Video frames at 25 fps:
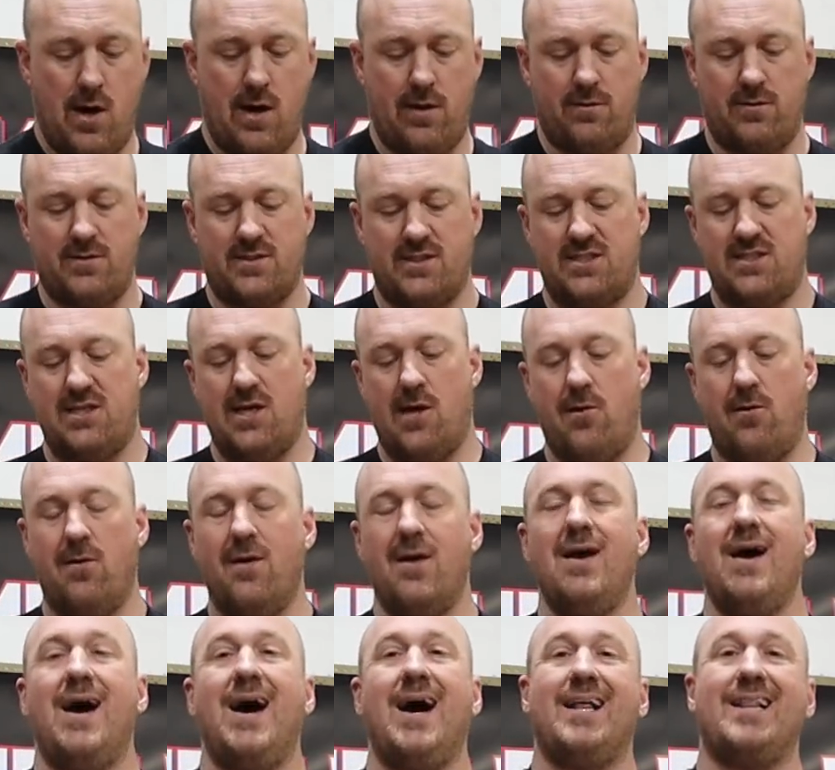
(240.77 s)
models. So
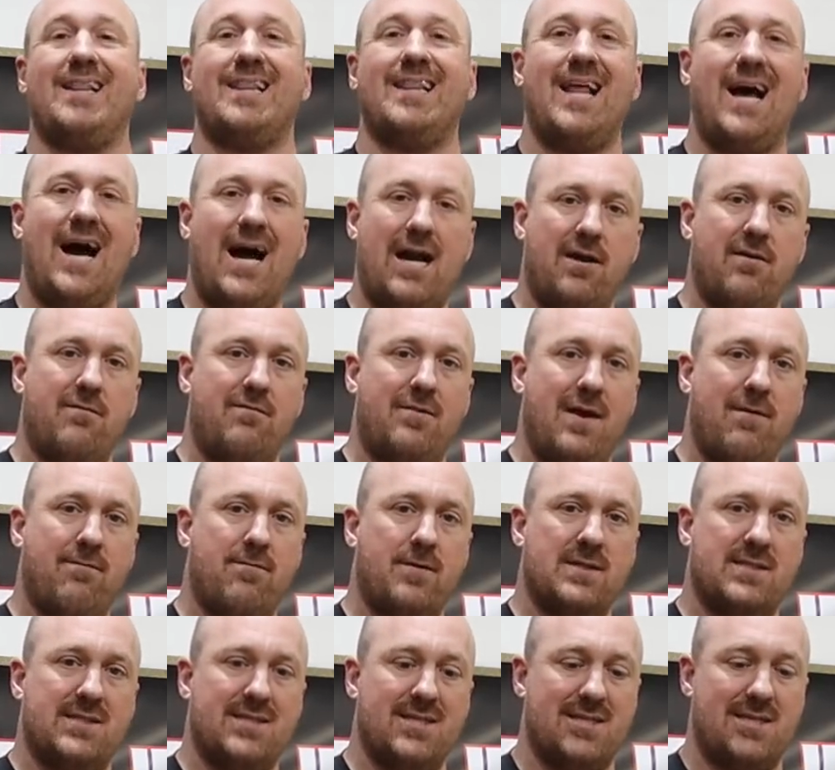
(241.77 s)
a lot of
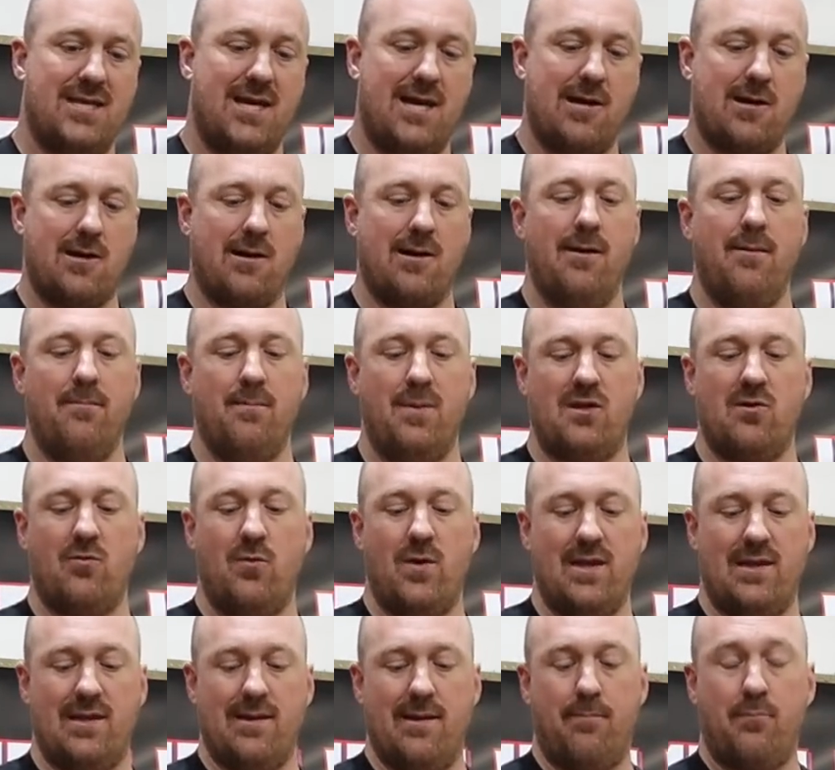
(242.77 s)
differences here
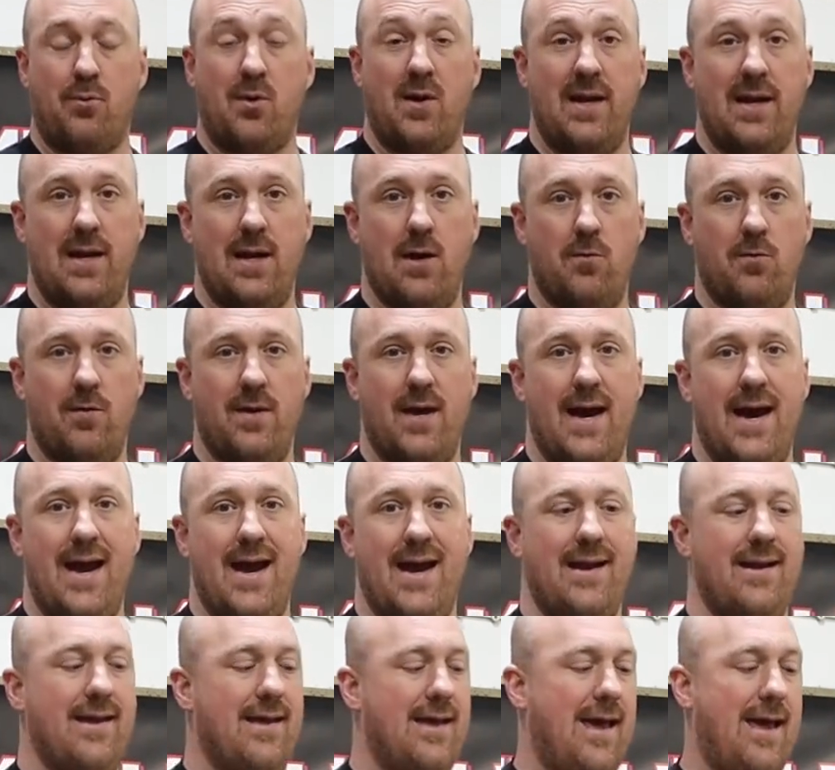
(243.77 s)
between the
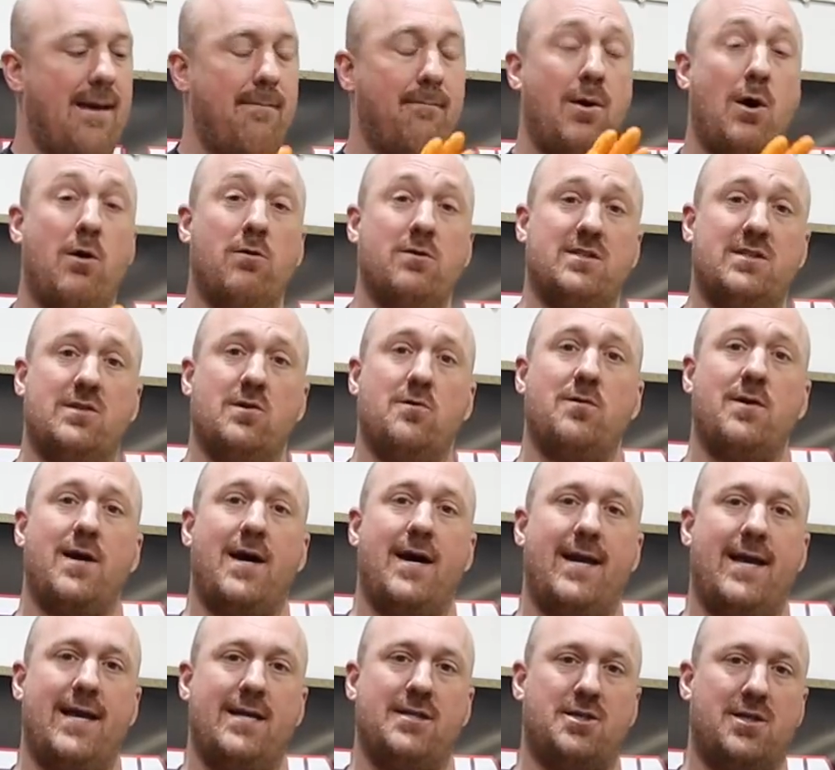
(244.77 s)
pre-09 and
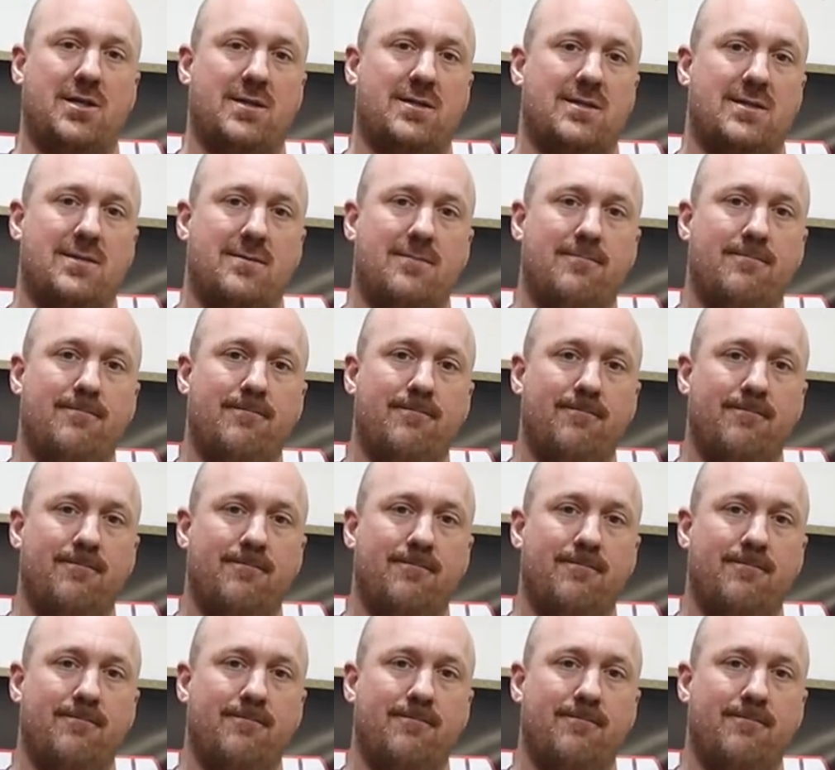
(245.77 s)
post-09 engines.